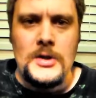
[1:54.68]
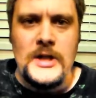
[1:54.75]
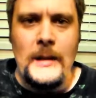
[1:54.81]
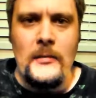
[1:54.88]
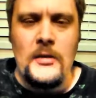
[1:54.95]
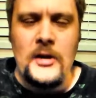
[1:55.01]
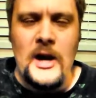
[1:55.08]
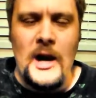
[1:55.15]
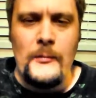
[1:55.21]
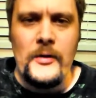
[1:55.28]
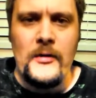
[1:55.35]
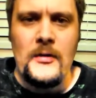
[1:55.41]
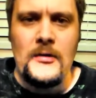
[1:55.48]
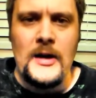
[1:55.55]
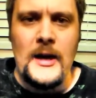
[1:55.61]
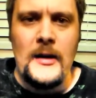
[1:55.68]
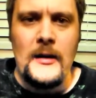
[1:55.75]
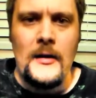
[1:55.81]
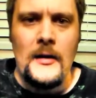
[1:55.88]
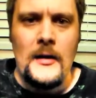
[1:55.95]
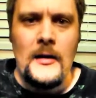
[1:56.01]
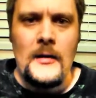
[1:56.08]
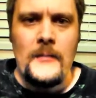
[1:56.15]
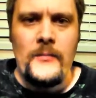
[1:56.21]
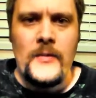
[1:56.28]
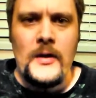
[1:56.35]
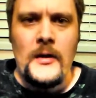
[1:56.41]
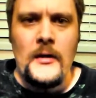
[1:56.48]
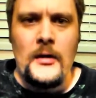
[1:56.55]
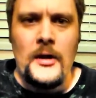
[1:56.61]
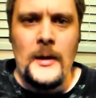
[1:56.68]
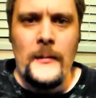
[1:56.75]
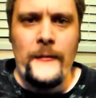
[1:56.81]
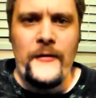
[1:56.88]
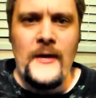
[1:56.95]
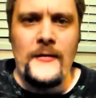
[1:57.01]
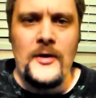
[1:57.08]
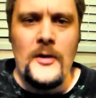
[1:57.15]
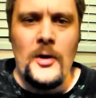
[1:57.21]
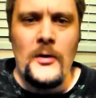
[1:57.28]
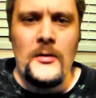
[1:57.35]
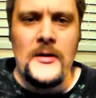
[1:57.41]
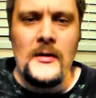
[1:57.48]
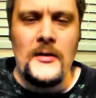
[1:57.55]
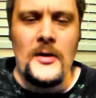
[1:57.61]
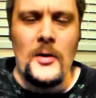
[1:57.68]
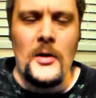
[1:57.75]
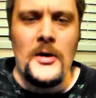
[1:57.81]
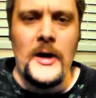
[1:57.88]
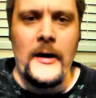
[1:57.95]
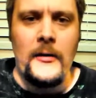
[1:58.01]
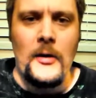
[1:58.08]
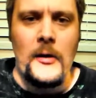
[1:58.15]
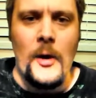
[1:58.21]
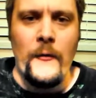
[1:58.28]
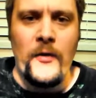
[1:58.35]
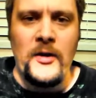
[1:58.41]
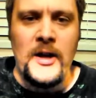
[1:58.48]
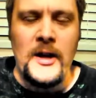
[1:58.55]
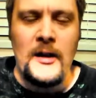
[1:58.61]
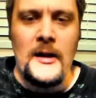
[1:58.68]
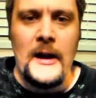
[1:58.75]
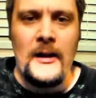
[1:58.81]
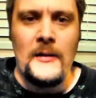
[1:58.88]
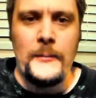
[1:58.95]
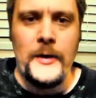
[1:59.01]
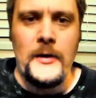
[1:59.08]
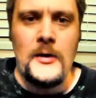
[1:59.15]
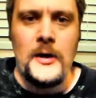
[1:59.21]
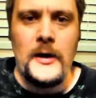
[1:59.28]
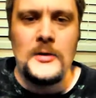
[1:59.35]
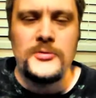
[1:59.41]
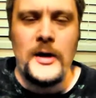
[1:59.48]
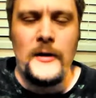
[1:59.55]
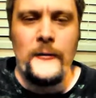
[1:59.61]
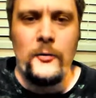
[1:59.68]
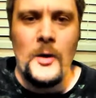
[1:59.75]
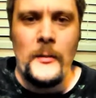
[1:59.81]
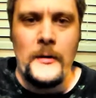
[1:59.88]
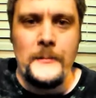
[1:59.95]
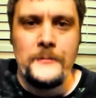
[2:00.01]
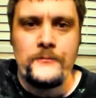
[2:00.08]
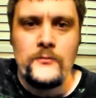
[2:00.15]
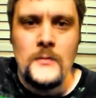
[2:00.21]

James Cameron stated, "Some 50-year-old, 60-year-old guys are known for kicking ass, but not a lot of women."